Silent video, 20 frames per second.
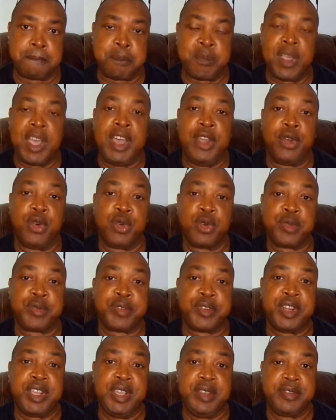In order
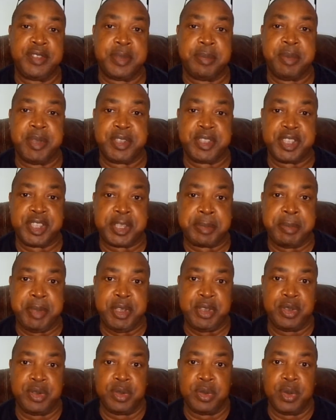for Eve to be able to speak
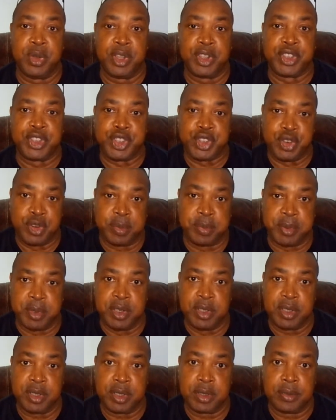to a
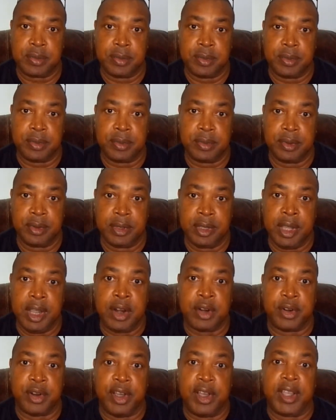serpent,
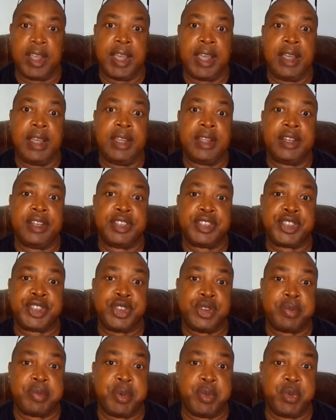right, the
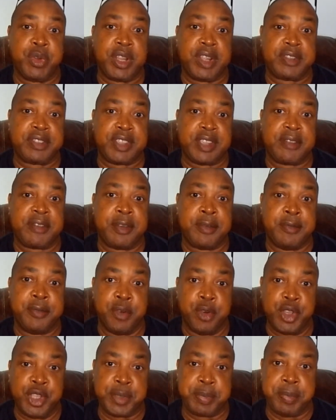serpent would have to have a
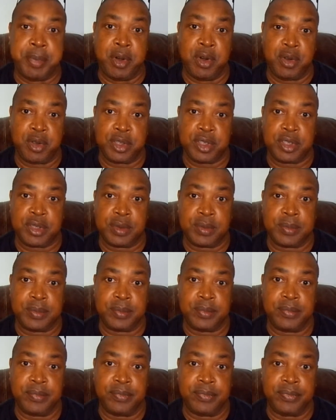voice box,
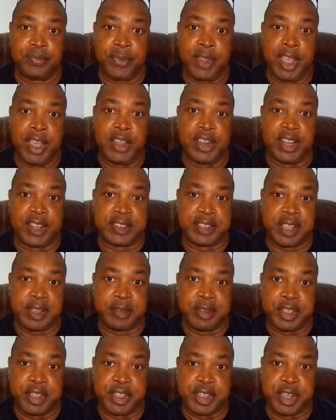it has to have
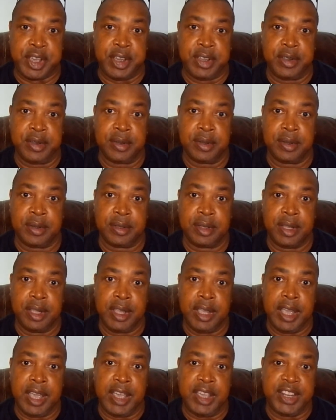a tongue,
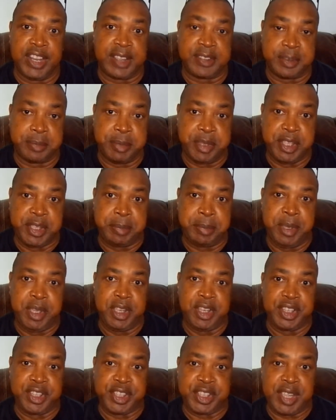it has to be speaking
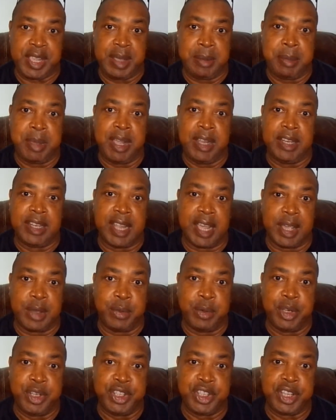the same
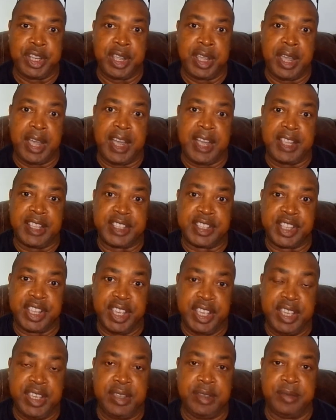language as
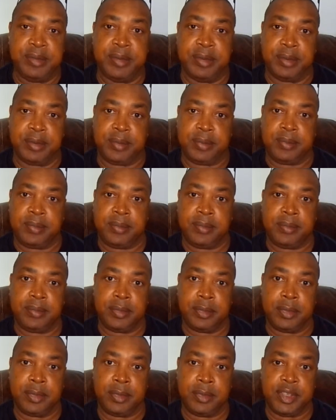Eve.
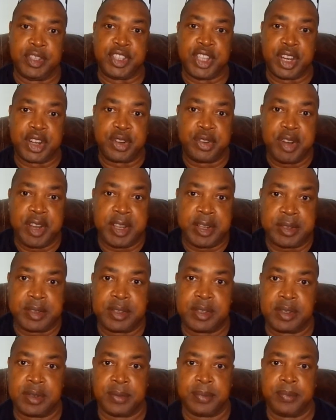Is that correct?